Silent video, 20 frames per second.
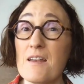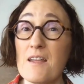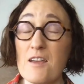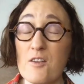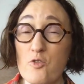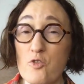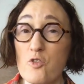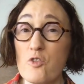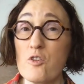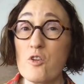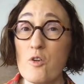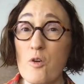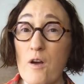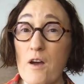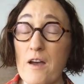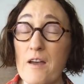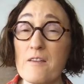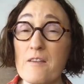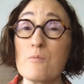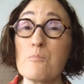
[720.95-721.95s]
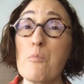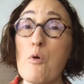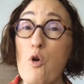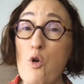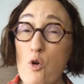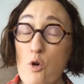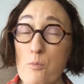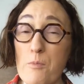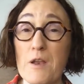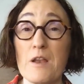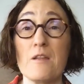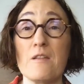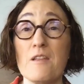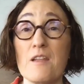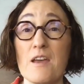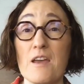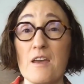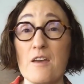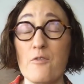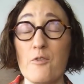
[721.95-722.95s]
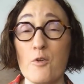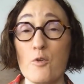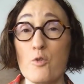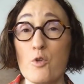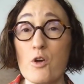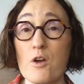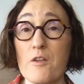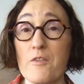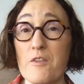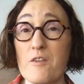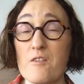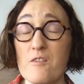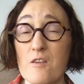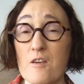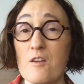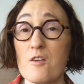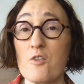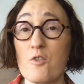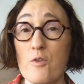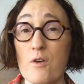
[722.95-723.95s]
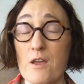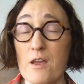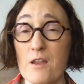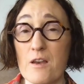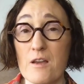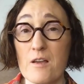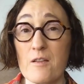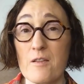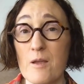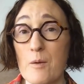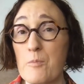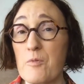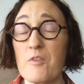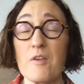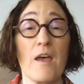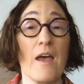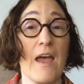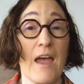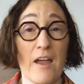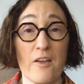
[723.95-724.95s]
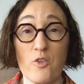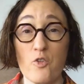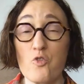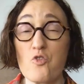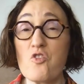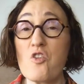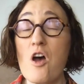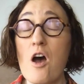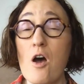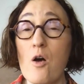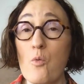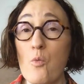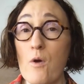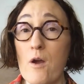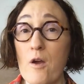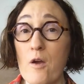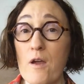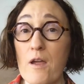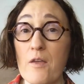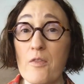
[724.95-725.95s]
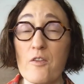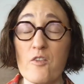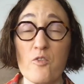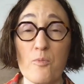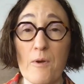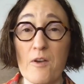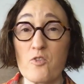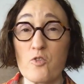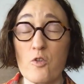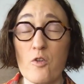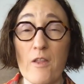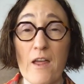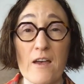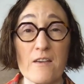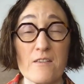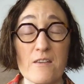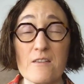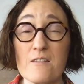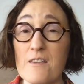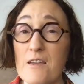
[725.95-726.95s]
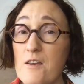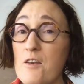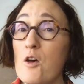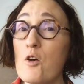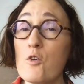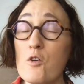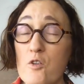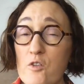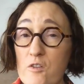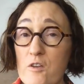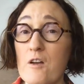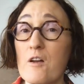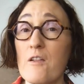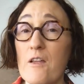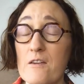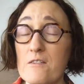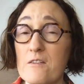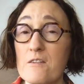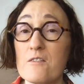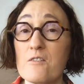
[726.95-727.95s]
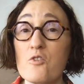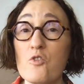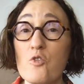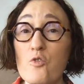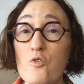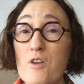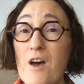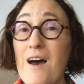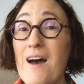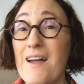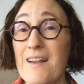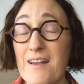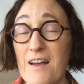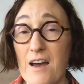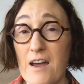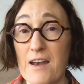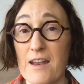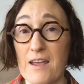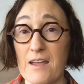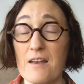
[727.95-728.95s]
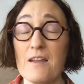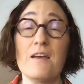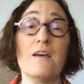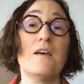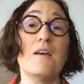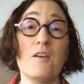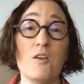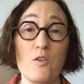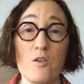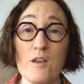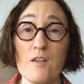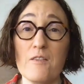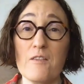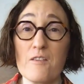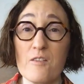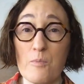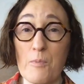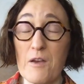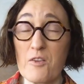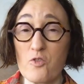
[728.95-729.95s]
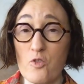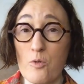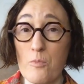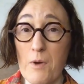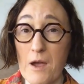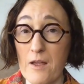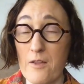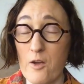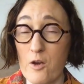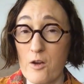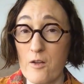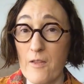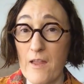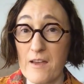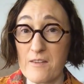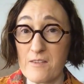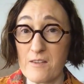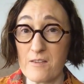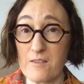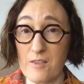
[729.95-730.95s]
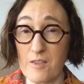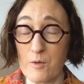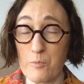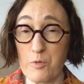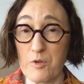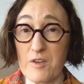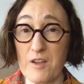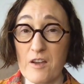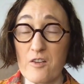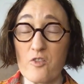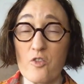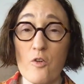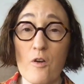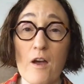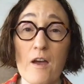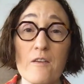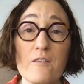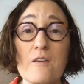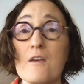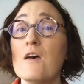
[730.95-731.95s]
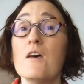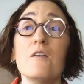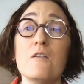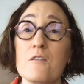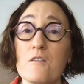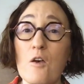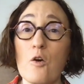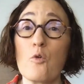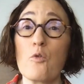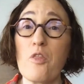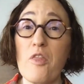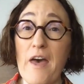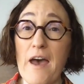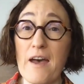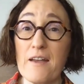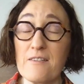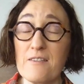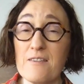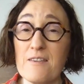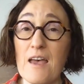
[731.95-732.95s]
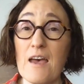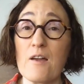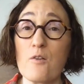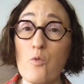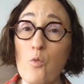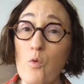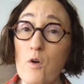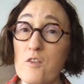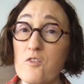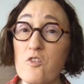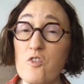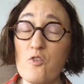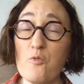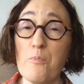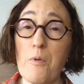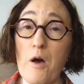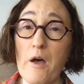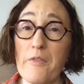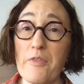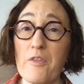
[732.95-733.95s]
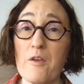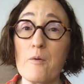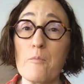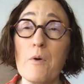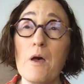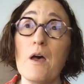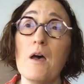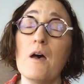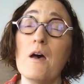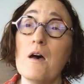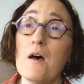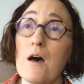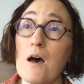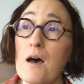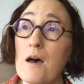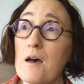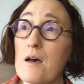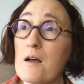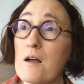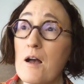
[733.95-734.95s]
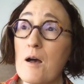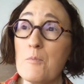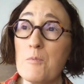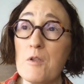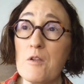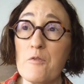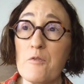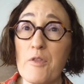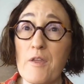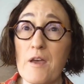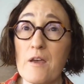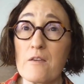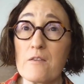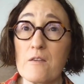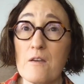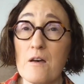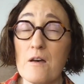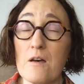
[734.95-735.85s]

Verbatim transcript: injure your eyes permanently if you look at the sun during an eclipse and you're not wearing the special glasses. And no, your sunglasses do not cut it. You need the special Mylar glasses that protect your eyes. So that said, once you bought them, a couple of things.